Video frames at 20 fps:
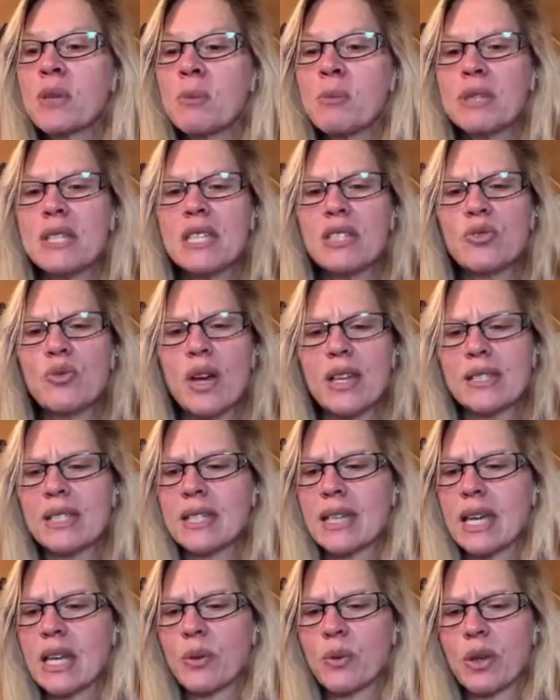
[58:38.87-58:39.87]
But this
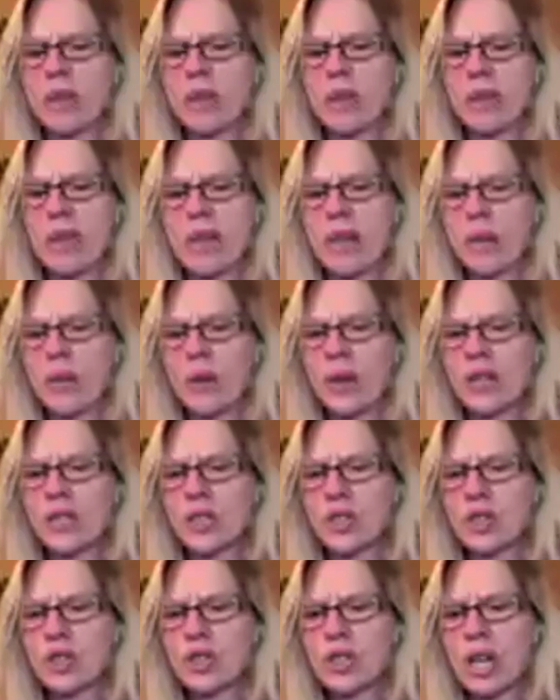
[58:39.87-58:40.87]
resonated with me, and I wanted
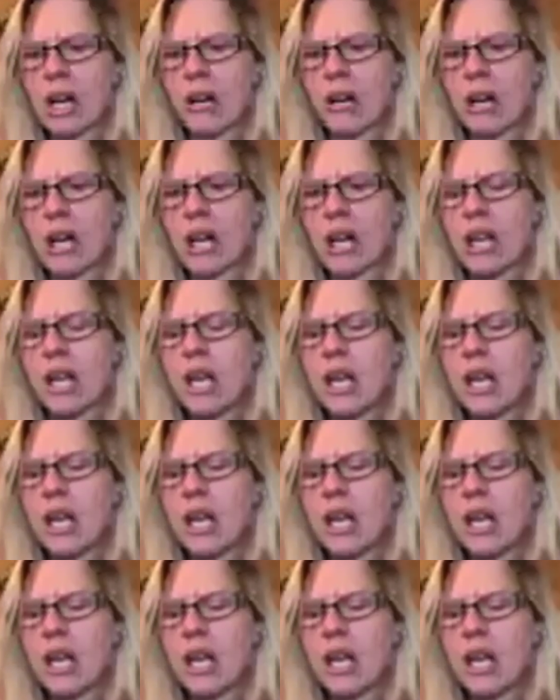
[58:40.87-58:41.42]
to share it.